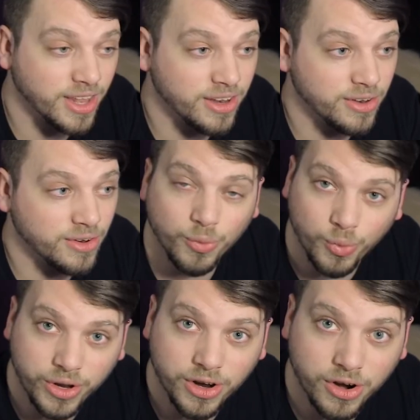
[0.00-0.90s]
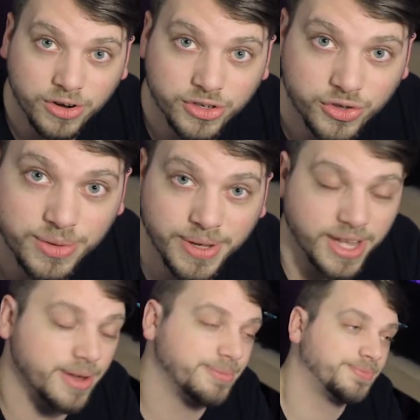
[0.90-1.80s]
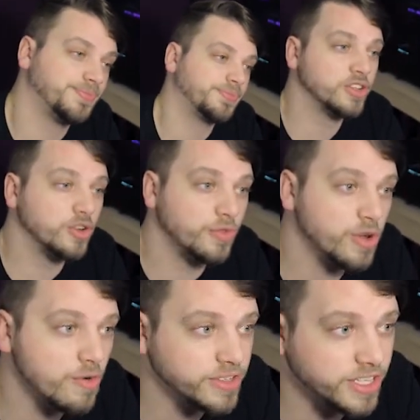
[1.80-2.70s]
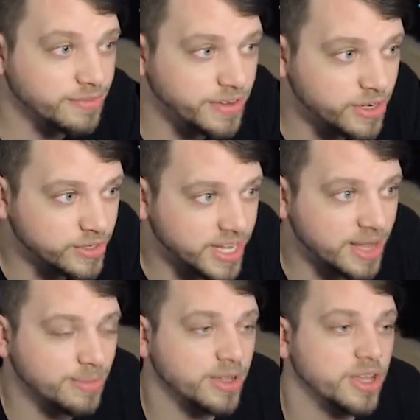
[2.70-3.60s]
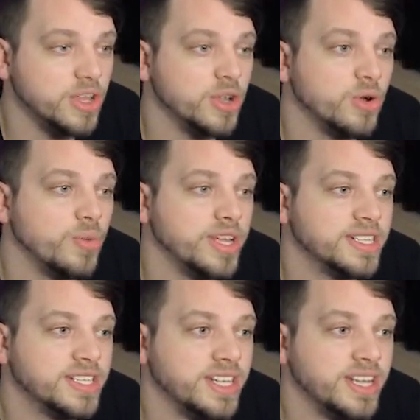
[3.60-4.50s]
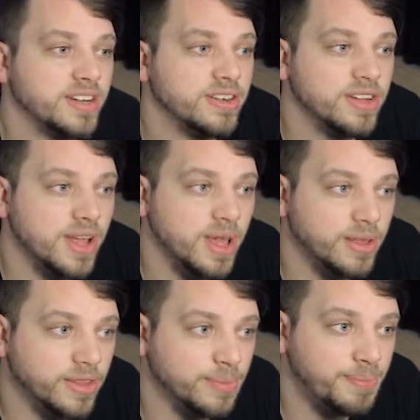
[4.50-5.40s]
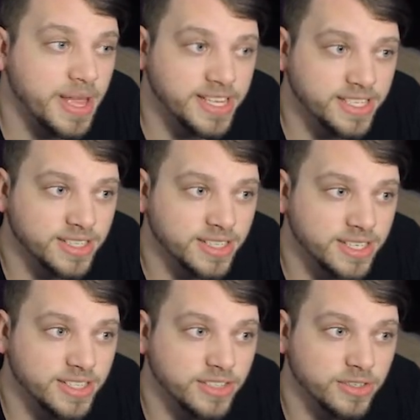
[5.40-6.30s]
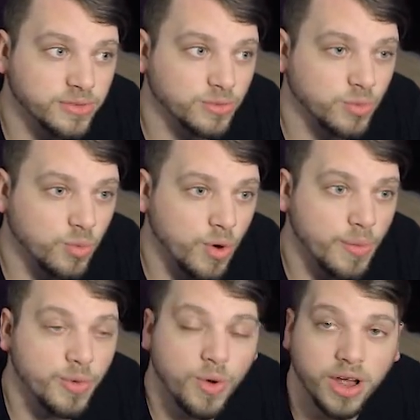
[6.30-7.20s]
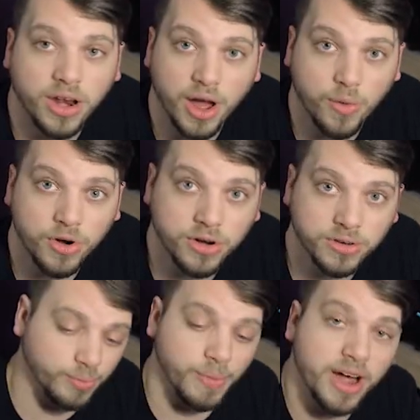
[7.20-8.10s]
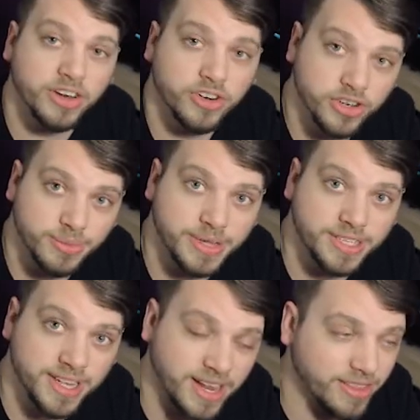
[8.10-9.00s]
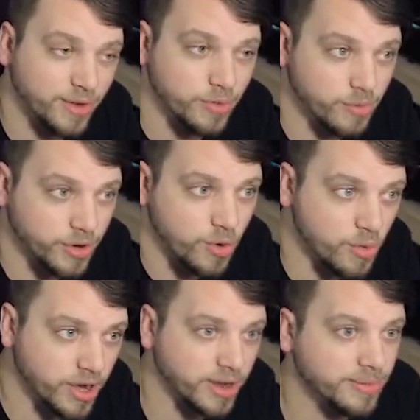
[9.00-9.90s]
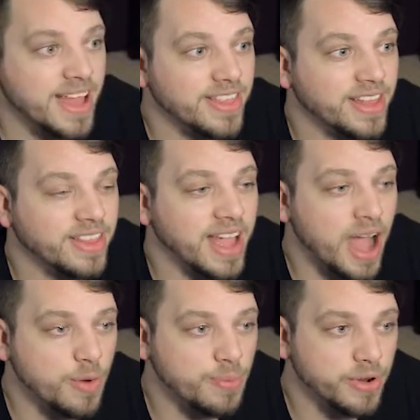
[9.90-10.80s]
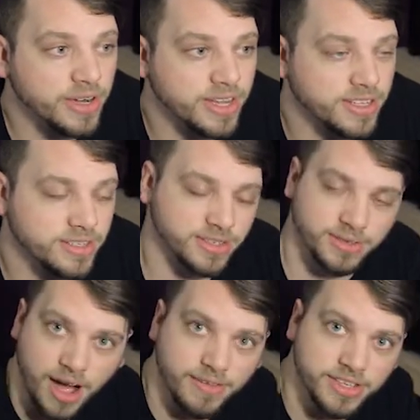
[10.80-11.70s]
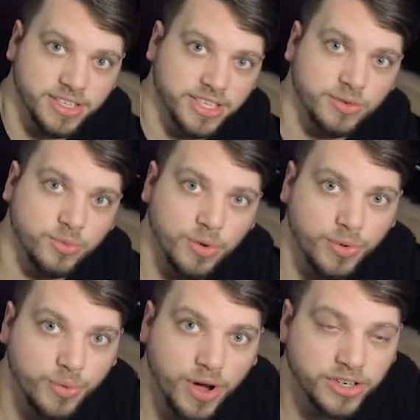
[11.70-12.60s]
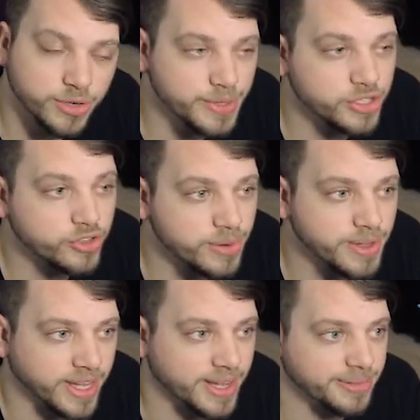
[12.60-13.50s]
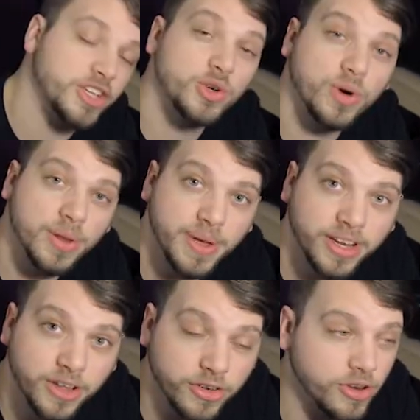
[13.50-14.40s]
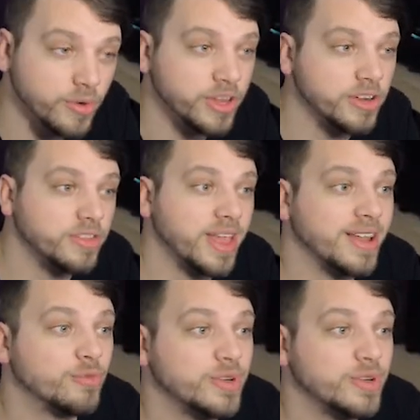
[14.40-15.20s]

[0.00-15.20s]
than we are streaming at. So if we go over to the video tab, we can see here the base is what we want our monitor to be set at that we're recording. And then the output is obviously what we want to be streaming at. I do want to make another note here that